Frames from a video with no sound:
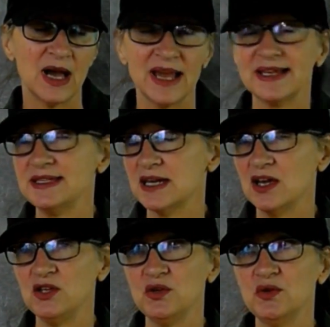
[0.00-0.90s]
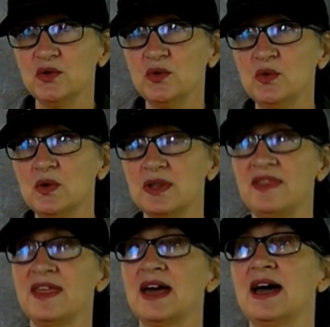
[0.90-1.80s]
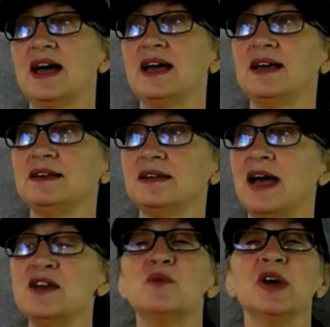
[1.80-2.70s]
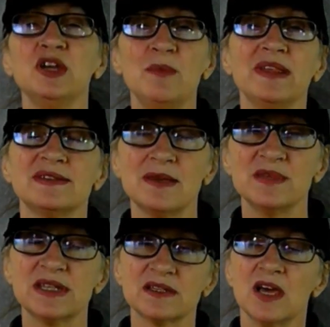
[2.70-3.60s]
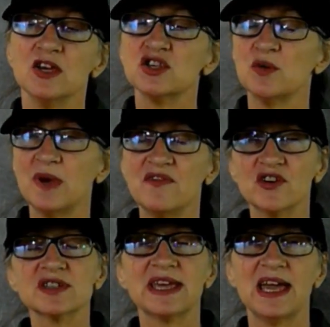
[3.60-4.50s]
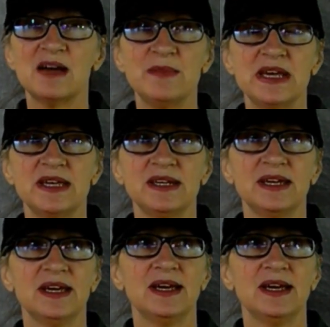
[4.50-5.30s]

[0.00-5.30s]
I can tell you that I don't want you to make the same mistakes. So my first cabinet,